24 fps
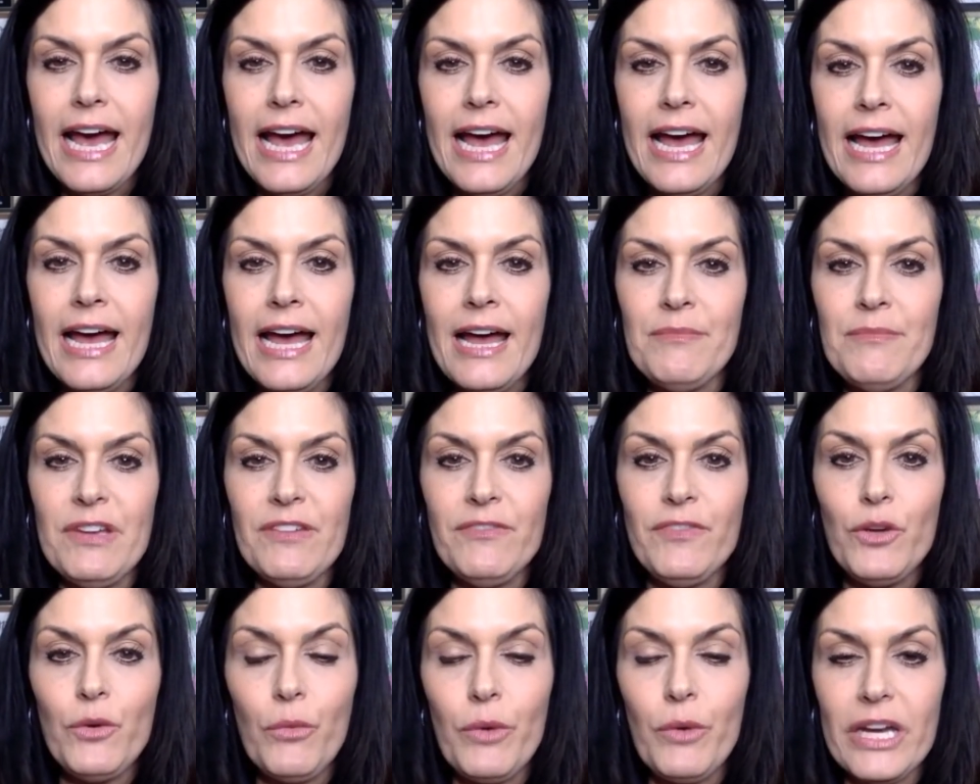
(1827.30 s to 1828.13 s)
um,
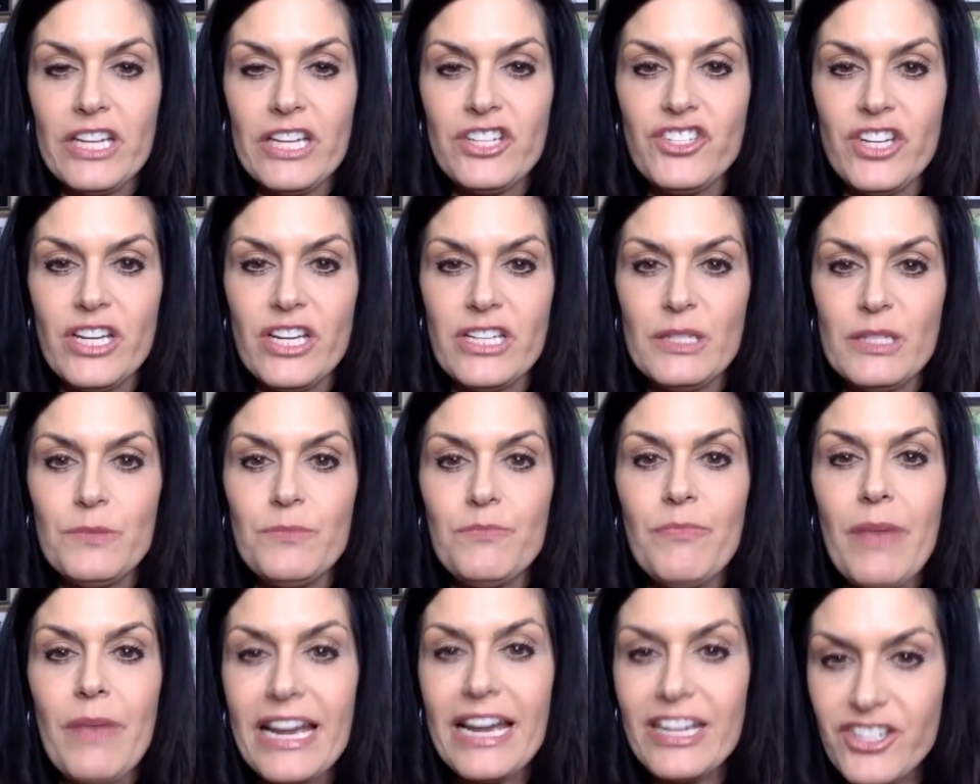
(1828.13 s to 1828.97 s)
if you wish,
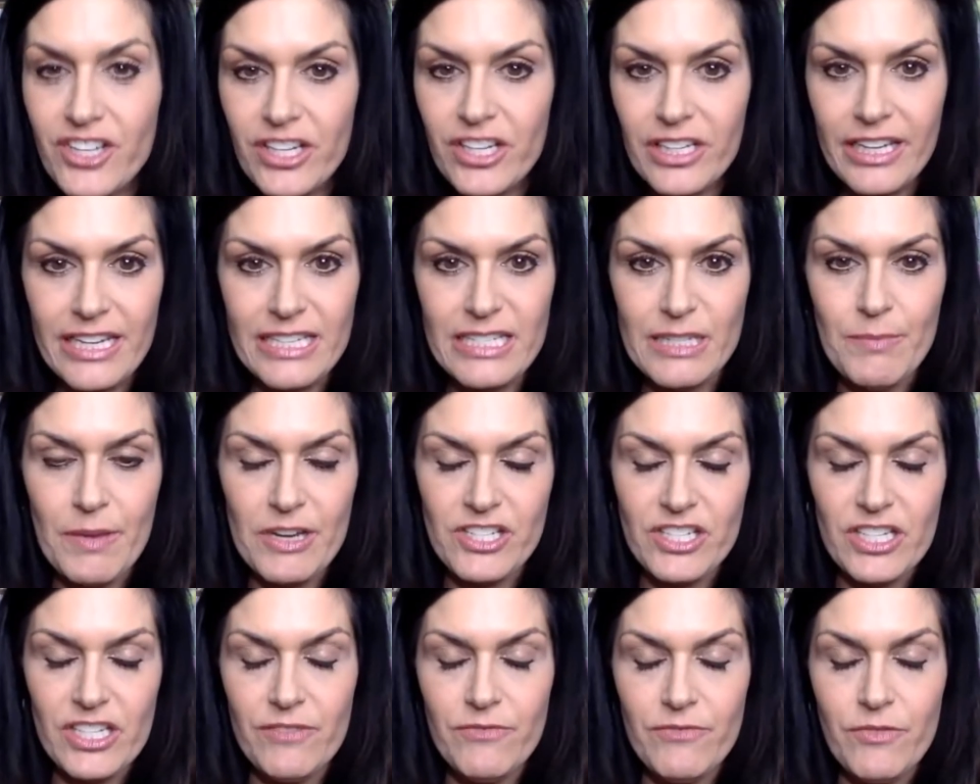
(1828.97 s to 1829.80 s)
especially
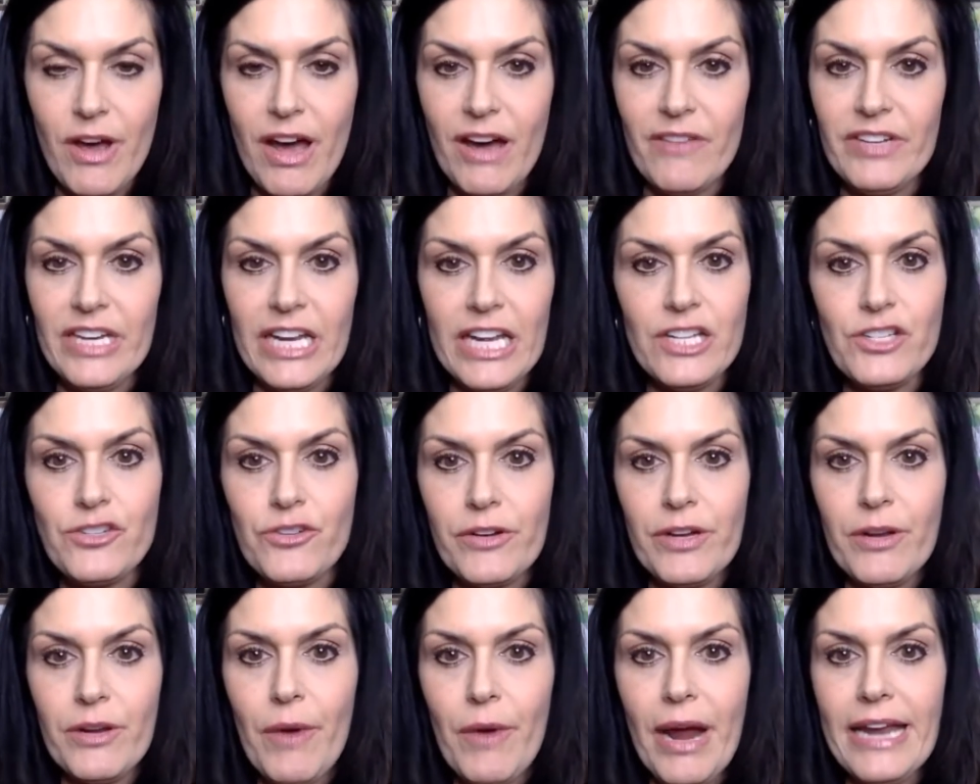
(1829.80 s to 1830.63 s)
especially if you have an
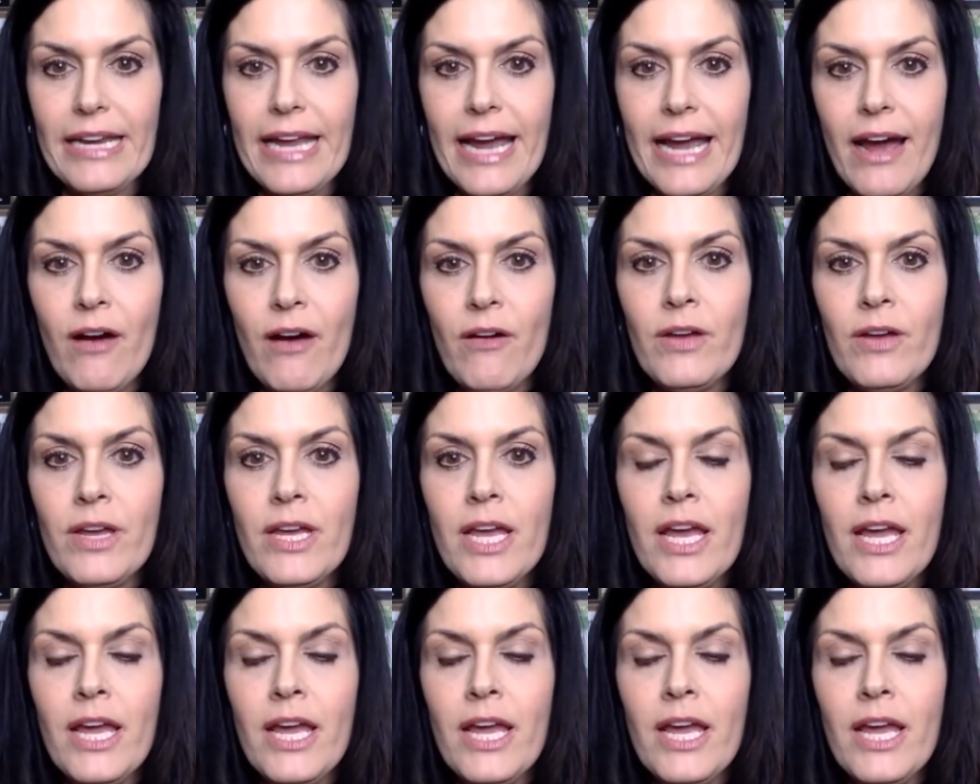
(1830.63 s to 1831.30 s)
injury right now,